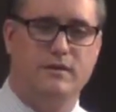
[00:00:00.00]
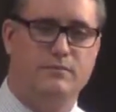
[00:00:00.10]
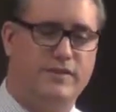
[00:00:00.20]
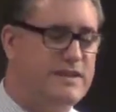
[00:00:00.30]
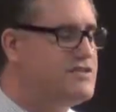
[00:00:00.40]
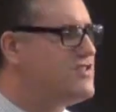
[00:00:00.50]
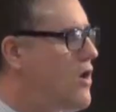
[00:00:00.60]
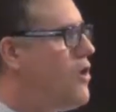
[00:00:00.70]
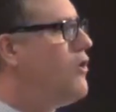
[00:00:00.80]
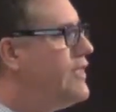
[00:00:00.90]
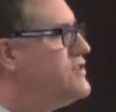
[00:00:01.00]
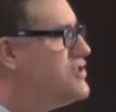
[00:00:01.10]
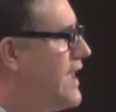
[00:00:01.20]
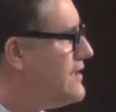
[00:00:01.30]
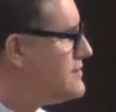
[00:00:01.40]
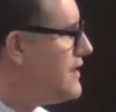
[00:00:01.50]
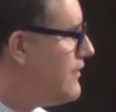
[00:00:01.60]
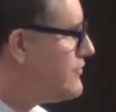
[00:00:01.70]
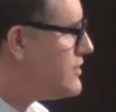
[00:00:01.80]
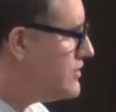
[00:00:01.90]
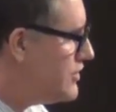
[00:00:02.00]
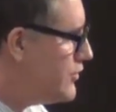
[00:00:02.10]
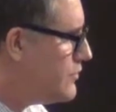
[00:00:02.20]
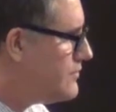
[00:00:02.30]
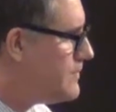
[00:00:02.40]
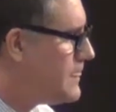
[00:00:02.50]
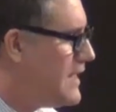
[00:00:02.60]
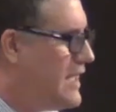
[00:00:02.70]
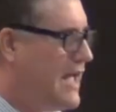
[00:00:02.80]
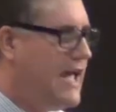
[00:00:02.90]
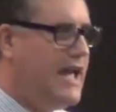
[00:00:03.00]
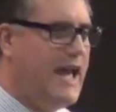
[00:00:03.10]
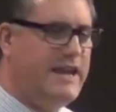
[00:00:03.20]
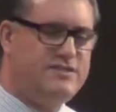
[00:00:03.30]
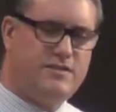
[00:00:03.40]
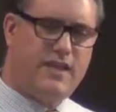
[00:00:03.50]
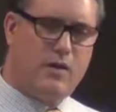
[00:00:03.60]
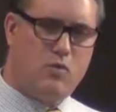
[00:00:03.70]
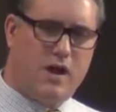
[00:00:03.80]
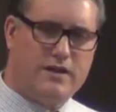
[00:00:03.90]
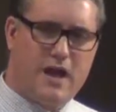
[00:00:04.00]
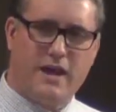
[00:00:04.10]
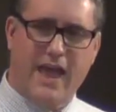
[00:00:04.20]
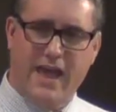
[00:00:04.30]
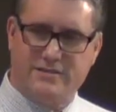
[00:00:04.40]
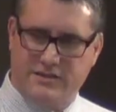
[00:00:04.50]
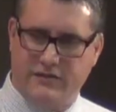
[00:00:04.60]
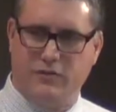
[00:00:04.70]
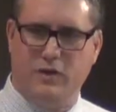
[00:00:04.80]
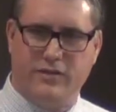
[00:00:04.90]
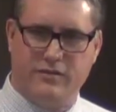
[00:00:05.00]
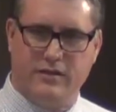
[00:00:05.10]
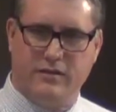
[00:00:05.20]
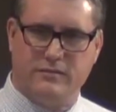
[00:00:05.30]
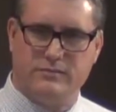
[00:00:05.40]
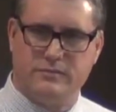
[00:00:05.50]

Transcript: But this is all that she has left to do. And isn't that what God asks of a mother, though?